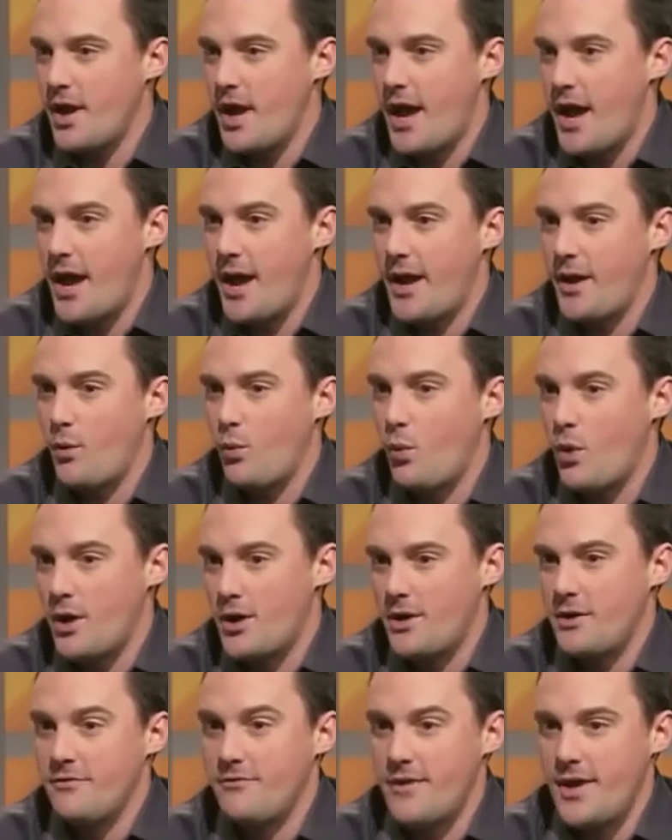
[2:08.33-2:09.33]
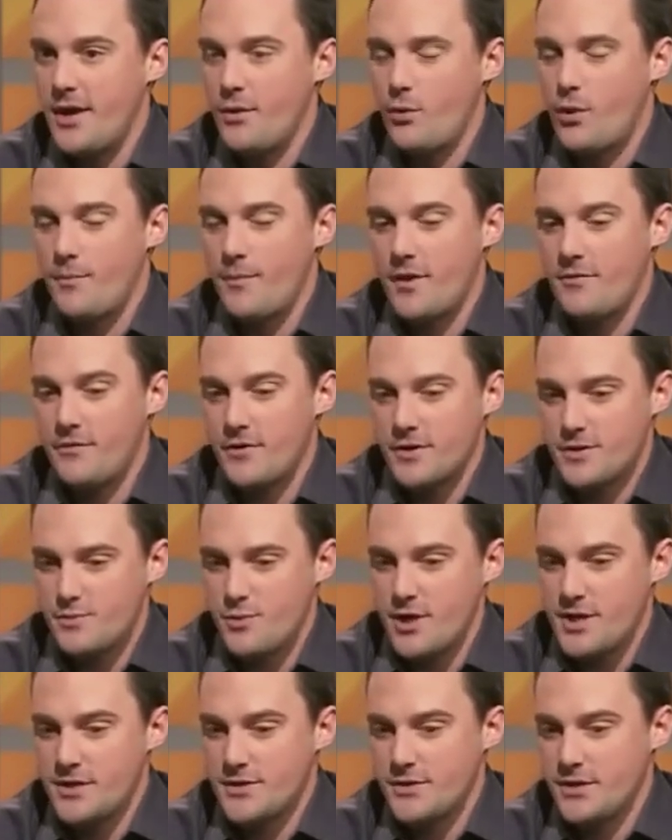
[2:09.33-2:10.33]
I won an event, won my first
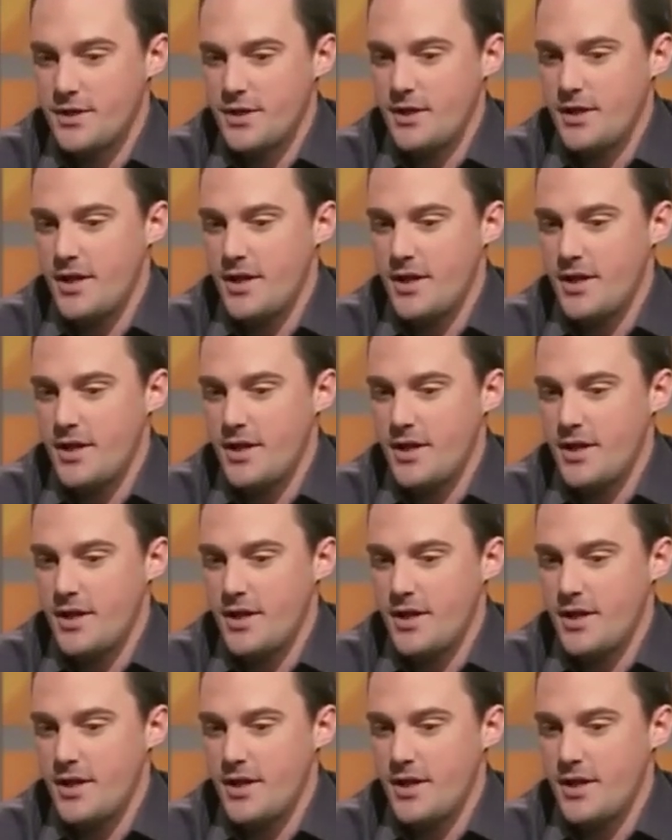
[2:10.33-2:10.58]
bracelet,